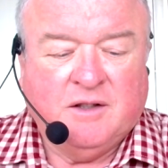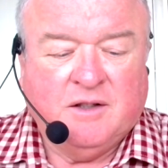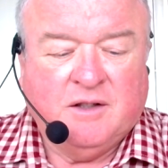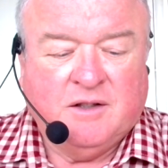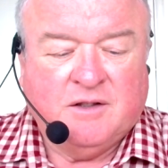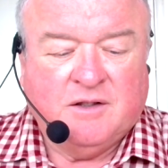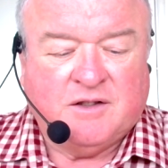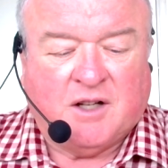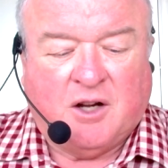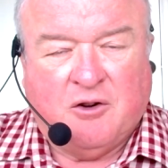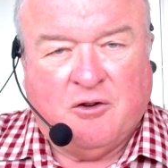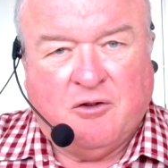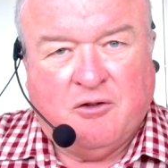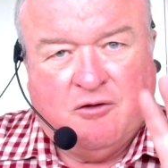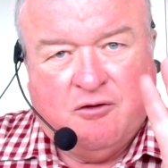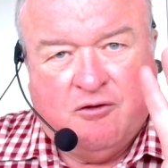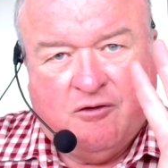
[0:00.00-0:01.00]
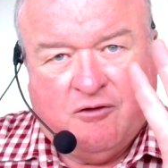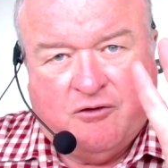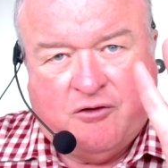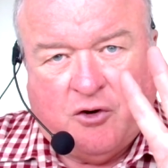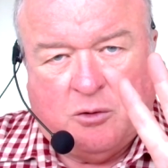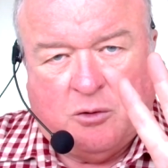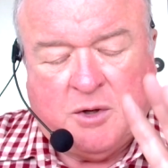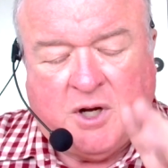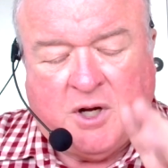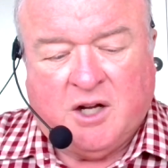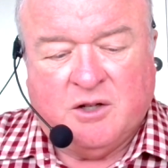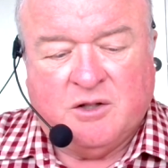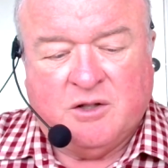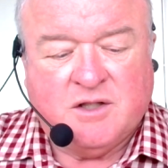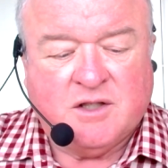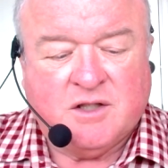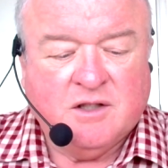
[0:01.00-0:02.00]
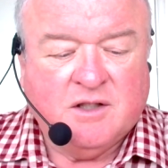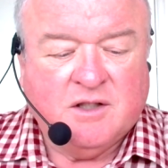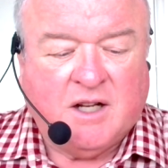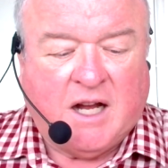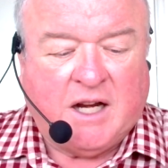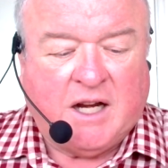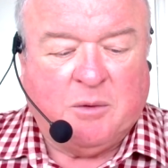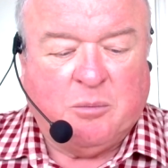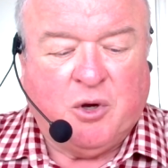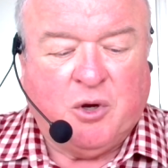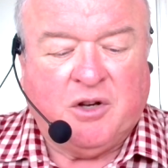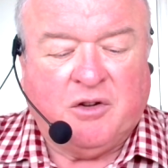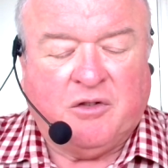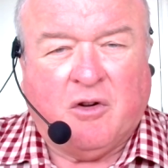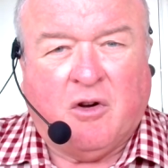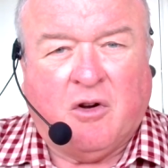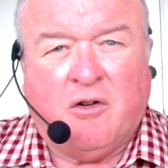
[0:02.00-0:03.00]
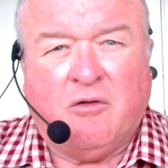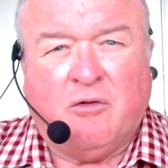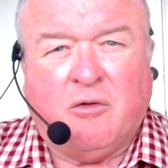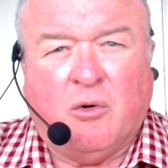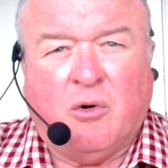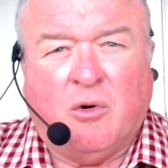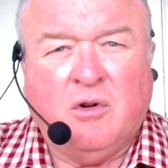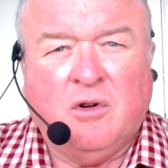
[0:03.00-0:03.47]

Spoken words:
So 4 modes had to be designed for.